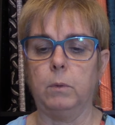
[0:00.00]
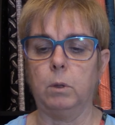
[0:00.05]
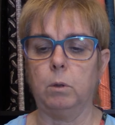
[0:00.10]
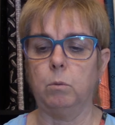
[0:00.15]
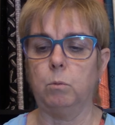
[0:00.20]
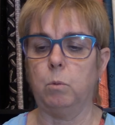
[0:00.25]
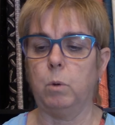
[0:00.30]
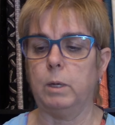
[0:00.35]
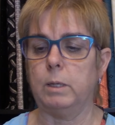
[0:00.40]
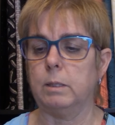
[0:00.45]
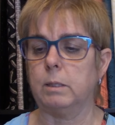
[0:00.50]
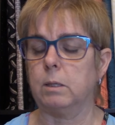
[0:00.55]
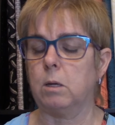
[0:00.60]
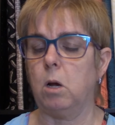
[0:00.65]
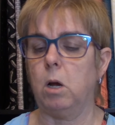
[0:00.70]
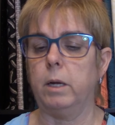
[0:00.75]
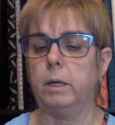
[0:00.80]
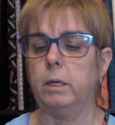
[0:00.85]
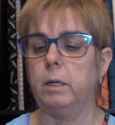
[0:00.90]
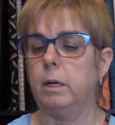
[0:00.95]
was
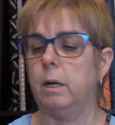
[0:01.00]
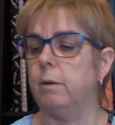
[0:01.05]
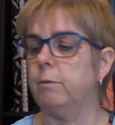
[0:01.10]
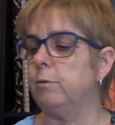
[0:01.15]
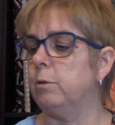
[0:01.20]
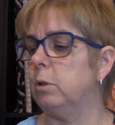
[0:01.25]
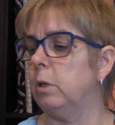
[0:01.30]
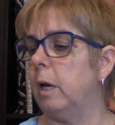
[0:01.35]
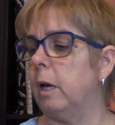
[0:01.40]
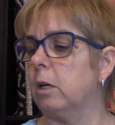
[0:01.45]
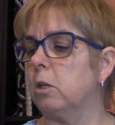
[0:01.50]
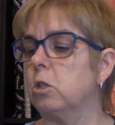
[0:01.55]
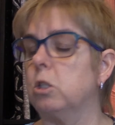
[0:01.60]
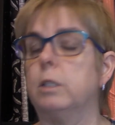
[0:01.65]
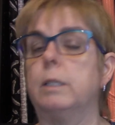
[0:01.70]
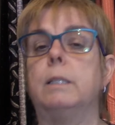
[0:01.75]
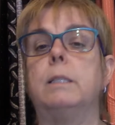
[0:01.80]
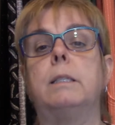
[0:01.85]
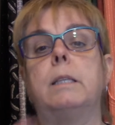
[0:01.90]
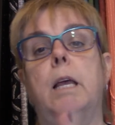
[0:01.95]
kind enough to
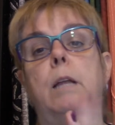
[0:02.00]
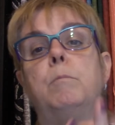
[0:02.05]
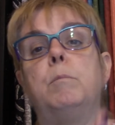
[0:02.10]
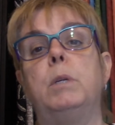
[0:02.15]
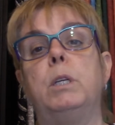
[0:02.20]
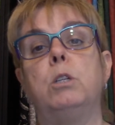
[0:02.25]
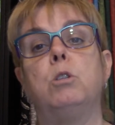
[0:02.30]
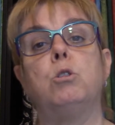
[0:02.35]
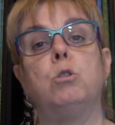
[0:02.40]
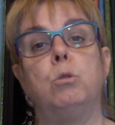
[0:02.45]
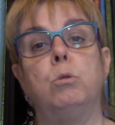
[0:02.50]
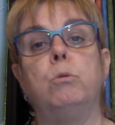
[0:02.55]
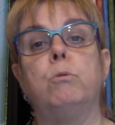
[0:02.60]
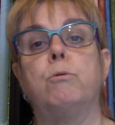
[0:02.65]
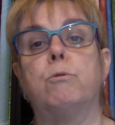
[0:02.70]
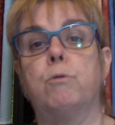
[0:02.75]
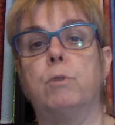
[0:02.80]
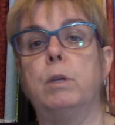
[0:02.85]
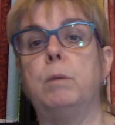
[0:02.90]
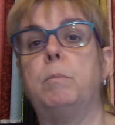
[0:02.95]
actually send me 2
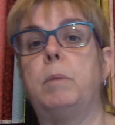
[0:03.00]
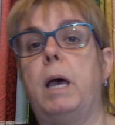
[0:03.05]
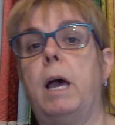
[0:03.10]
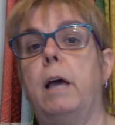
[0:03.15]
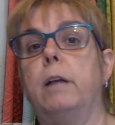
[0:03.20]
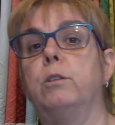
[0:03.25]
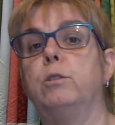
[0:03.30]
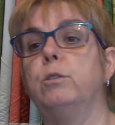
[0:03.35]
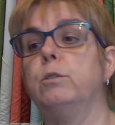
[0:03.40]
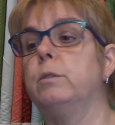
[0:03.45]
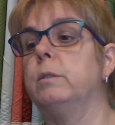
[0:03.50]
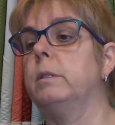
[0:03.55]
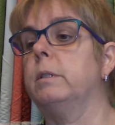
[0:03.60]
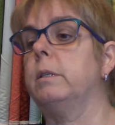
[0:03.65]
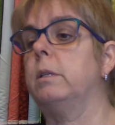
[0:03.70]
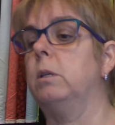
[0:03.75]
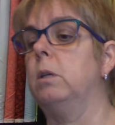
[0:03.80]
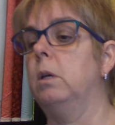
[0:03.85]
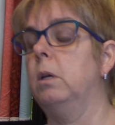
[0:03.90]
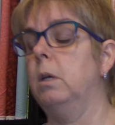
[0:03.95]
free
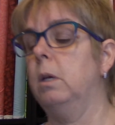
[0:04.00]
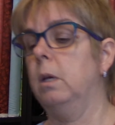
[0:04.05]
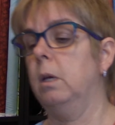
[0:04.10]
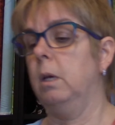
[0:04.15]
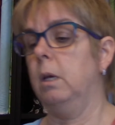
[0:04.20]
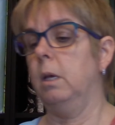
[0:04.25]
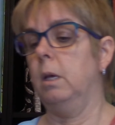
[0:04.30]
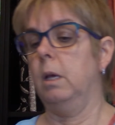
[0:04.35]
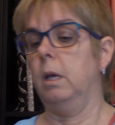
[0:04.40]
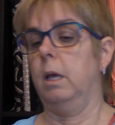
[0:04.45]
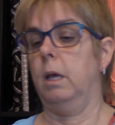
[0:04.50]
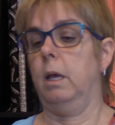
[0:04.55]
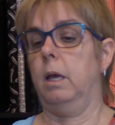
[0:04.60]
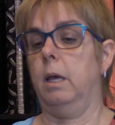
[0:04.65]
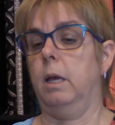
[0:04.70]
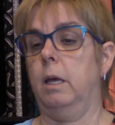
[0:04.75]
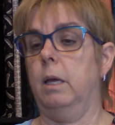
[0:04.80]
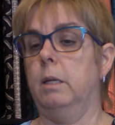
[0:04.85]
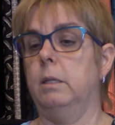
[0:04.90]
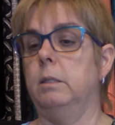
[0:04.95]
patterns.
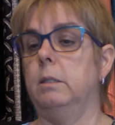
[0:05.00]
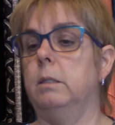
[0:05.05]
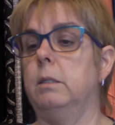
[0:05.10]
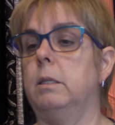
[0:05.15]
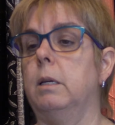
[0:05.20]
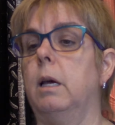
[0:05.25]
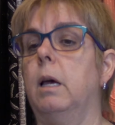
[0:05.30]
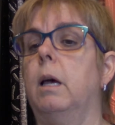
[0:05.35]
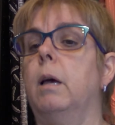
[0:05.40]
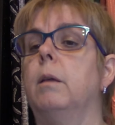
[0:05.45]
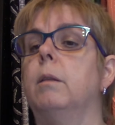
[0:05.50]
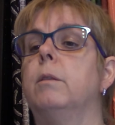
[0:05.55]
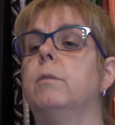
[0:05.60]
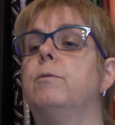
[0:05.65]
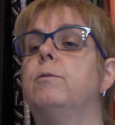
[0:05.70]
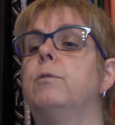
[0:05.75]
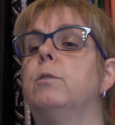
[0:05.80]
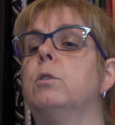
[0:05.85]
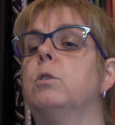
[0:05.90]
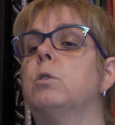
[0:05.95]
And the
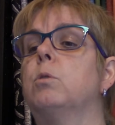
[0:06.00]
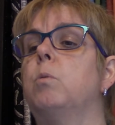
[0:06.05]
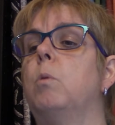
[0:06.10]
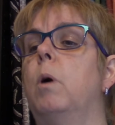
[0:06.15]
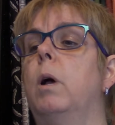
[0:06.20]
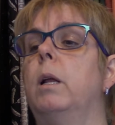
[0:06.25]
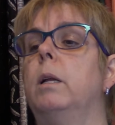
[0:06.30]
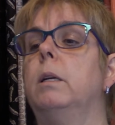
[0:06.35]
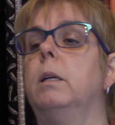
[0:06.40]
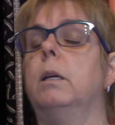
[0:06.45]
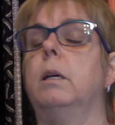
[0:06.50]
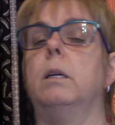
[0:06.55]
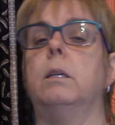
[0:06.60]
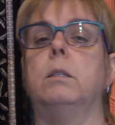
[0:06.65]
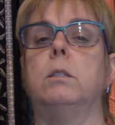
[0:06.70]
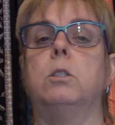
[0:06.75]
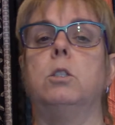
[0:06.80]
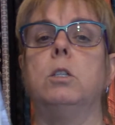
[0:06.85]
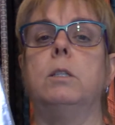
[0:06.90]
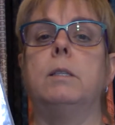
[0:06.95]
first one
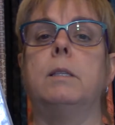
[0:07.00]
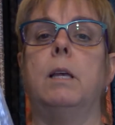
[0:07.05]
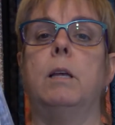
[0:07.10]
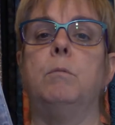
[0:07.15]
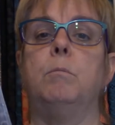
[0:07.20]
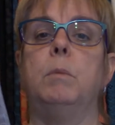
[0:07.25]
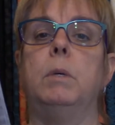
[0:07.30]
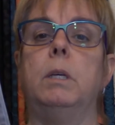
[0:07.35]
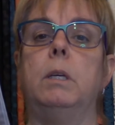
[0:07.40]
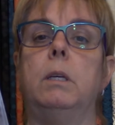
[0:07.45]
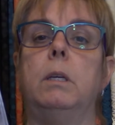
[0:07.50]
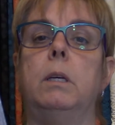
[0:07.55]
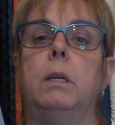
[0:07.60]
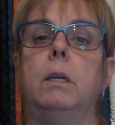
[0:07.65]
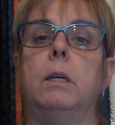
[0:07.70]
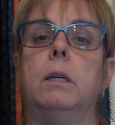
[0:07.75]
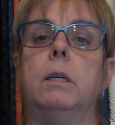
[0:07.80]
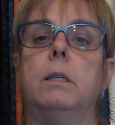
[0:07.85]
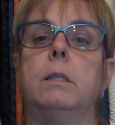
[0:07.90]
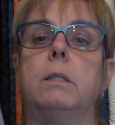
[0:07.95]
she sent me
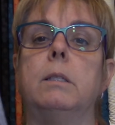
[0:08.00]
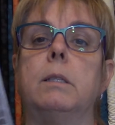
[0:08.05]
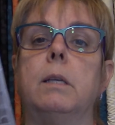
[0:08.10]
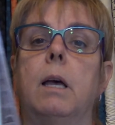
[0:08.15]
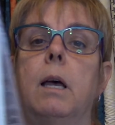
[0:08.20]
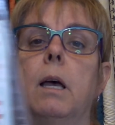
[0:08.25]
is